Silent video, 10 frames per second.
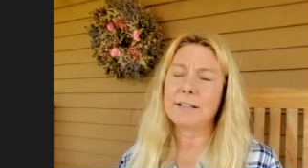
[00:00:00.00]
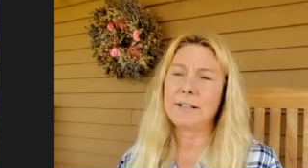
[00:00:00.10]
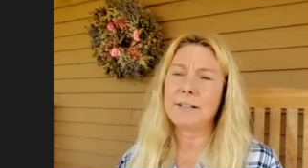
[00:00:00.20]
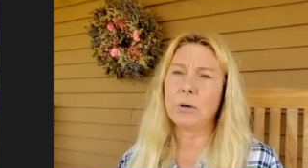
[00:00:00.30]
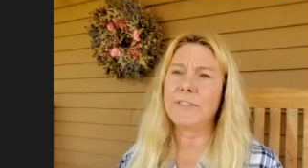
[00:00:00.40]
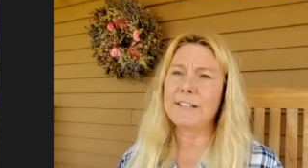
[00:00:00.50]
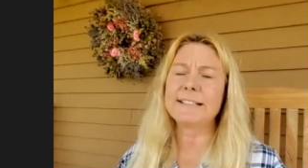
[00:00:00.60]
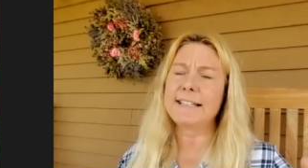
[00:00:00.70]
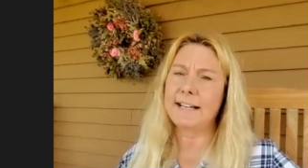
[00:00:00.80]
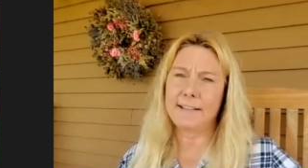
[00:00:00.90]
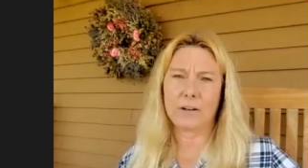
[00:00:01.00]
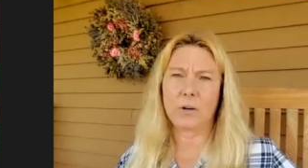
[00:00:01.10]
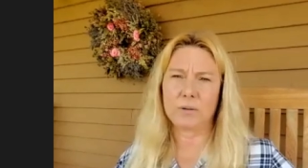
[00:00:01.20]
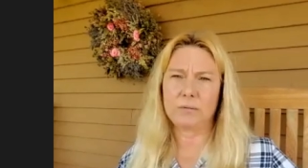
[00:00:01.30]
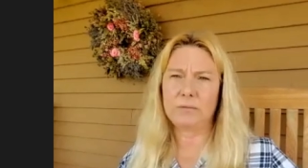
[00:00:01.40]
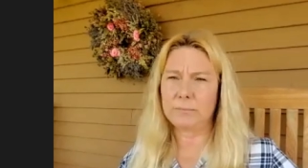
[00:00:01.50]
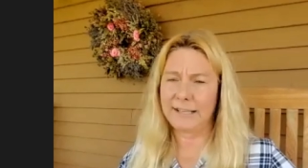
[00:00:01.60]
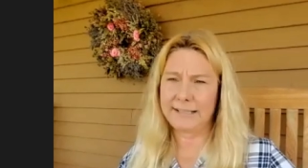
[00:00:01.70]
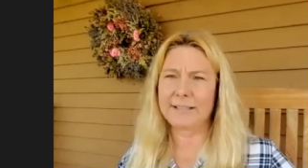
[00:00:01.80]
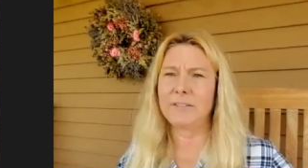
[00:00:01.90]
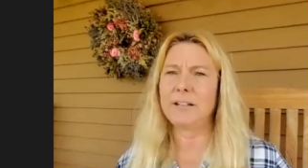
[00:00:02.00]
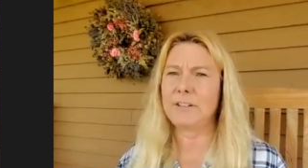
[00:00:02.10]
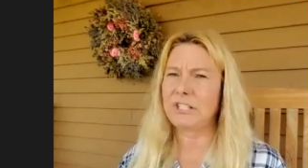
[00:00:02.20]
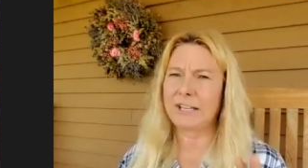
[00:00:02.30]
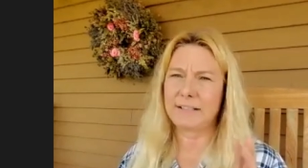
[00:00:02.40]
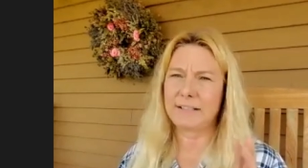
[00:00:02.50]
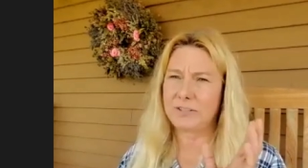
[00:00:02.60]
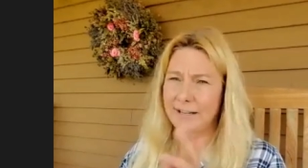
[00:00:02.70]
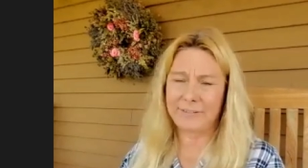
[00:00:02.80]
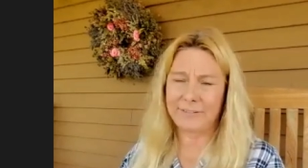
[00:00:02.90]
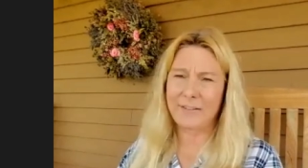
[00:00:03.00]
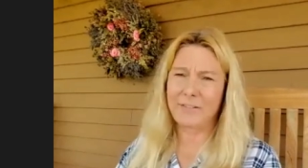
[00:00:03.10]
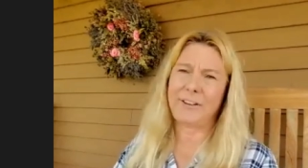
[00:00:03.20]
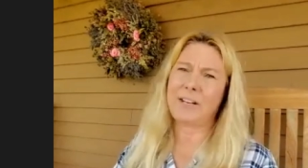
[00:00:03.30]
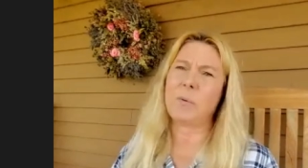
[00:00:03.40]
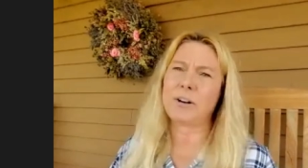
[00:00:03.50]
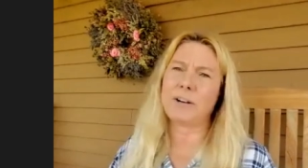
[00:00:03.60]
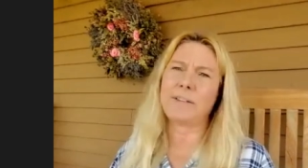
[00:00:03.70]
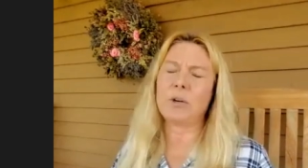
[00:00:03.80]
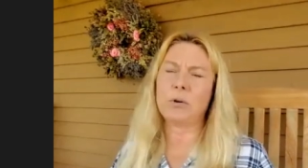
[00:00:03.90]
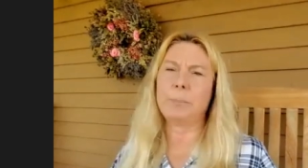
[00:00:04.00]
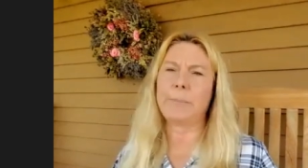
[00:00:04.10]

You know, if the ducks had their own place to live, the chickens could definitely have the feed and water in the coop.